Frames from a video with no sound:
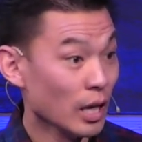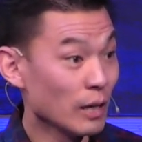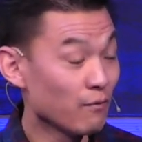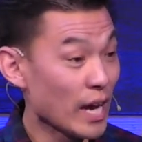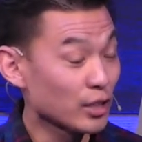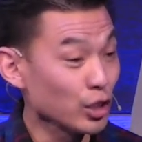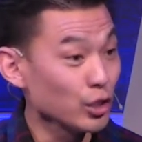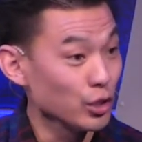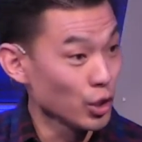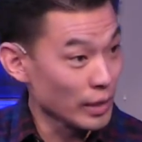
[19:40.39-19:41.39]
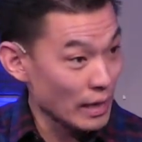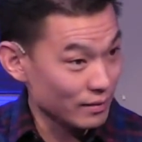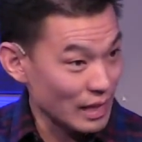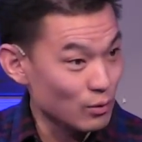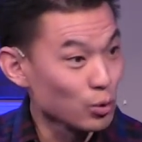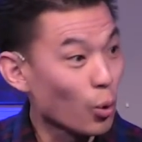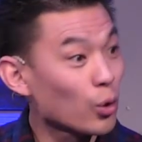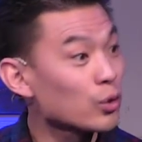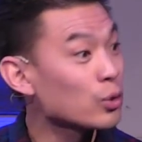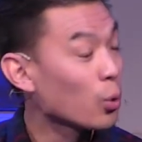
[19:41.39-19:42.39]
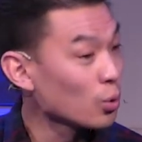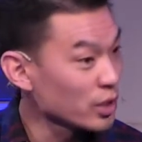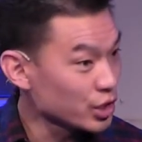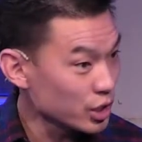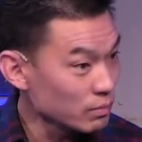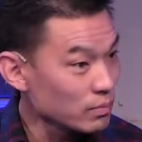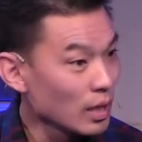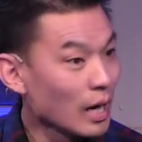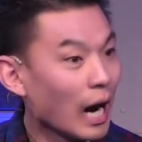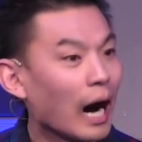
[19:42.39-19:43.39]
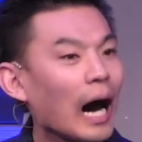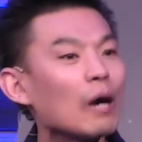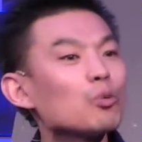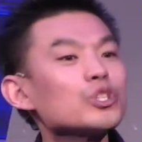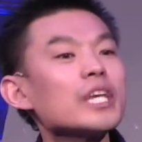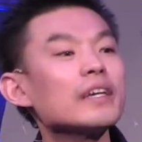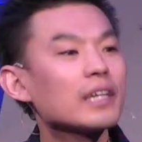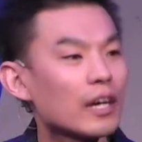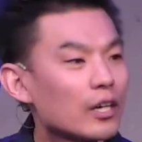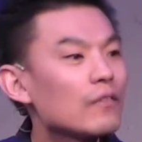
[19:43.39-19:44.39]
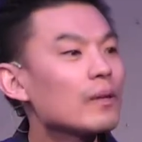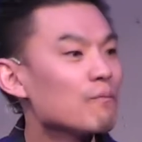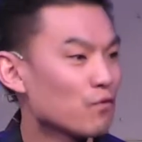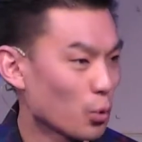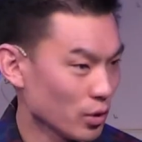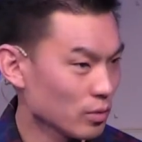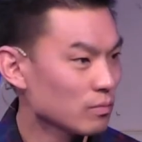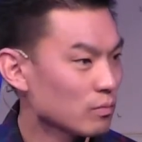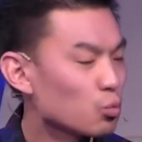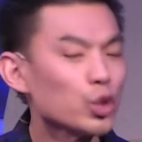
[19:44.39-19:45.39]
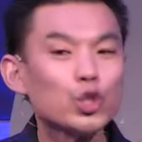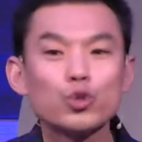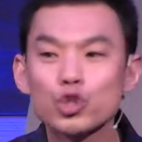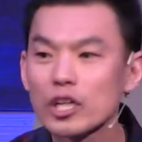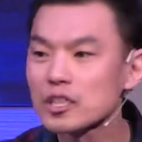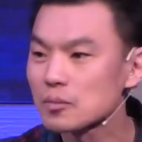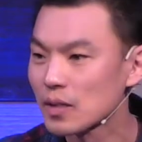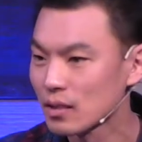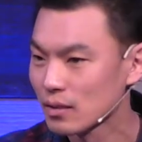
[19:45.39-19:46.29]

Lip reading: In fact, you know that northern coalition? I will take care of them for you. Will you trust me?